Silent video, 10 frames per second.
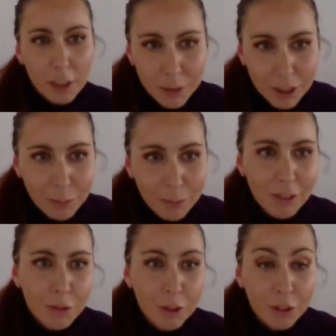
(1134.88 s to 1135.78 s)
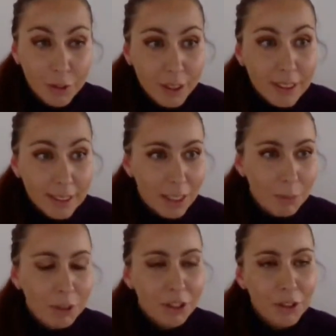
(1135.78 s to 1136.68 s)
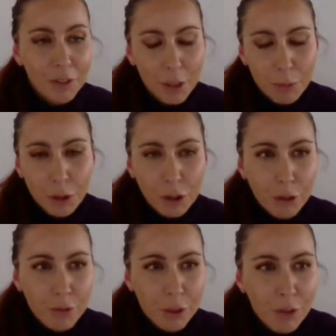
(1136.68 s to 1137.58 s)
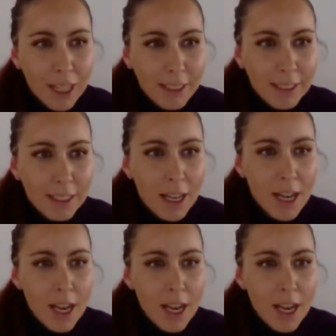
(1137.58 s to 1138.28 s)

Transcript: phenomenon that for the first time in the framework of the rights